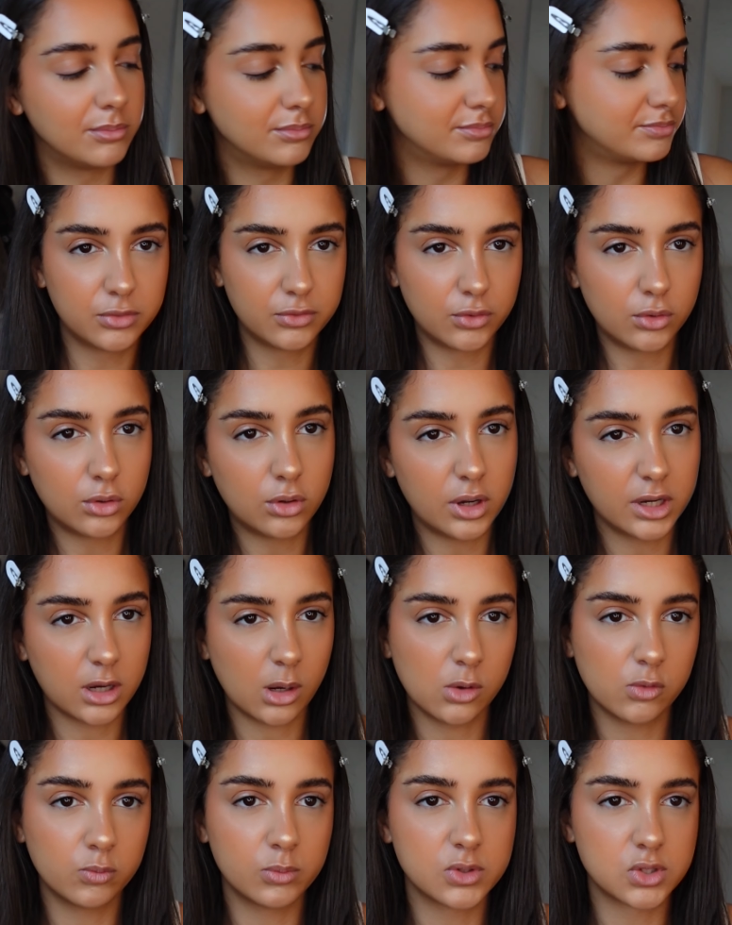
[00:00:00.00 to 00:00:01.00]
Before I go
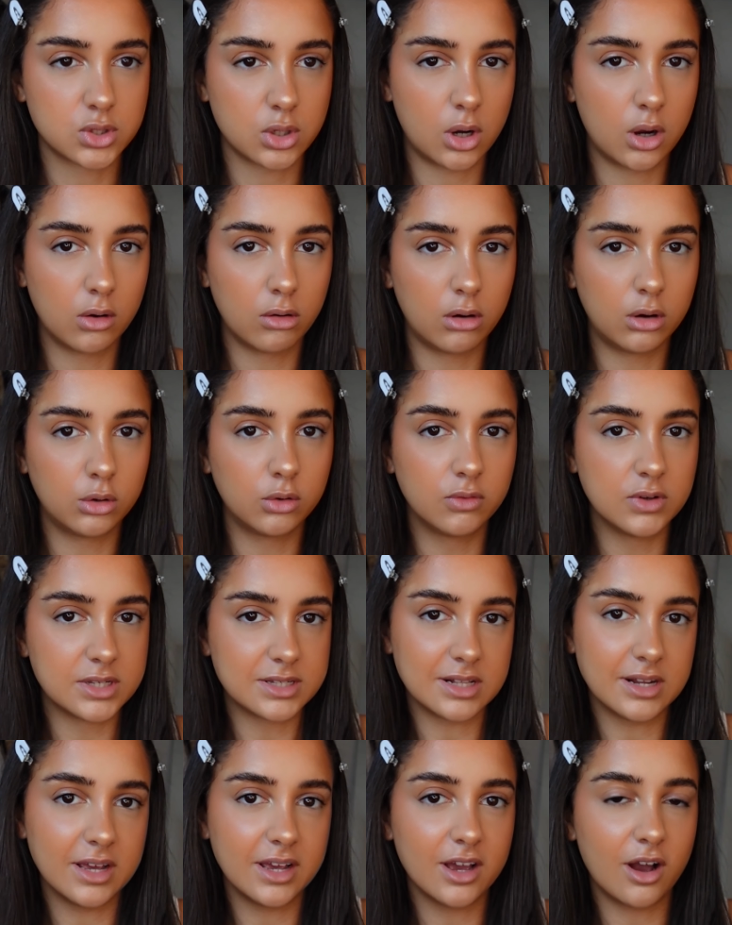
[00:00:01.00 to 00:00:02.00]
in mascara,
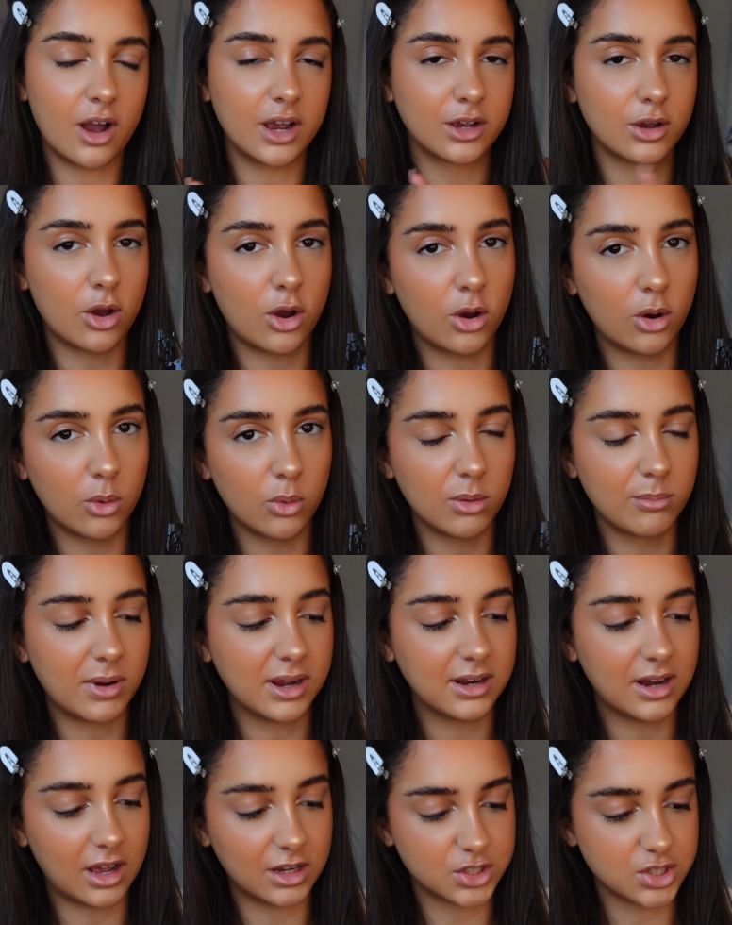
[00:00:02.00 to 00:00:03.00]
obviously I curl my
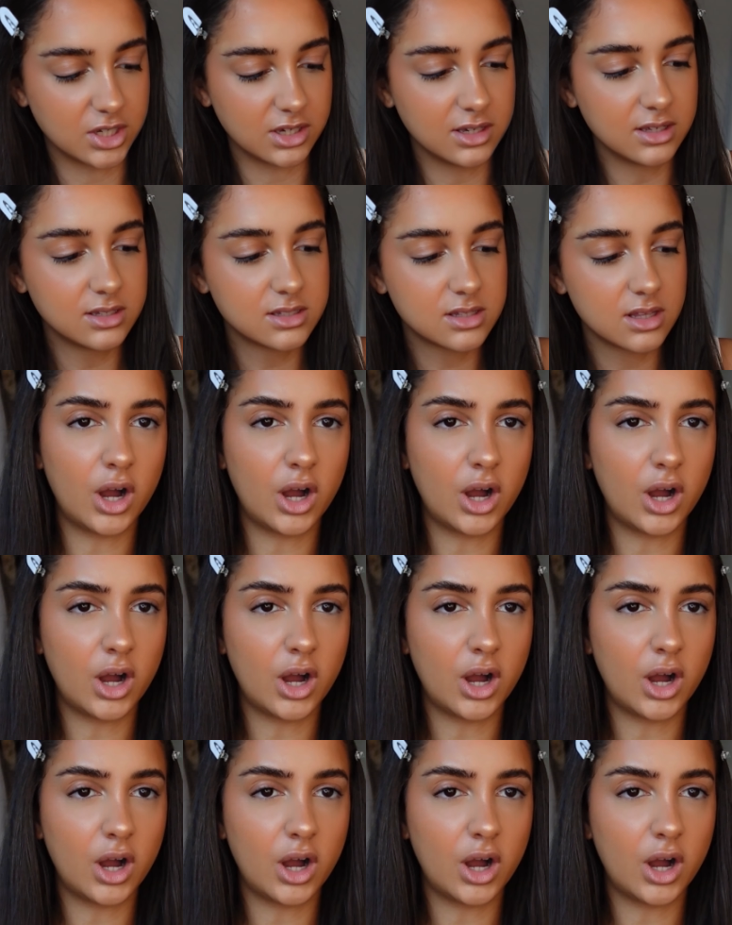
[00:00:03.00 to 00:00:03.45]
lashes.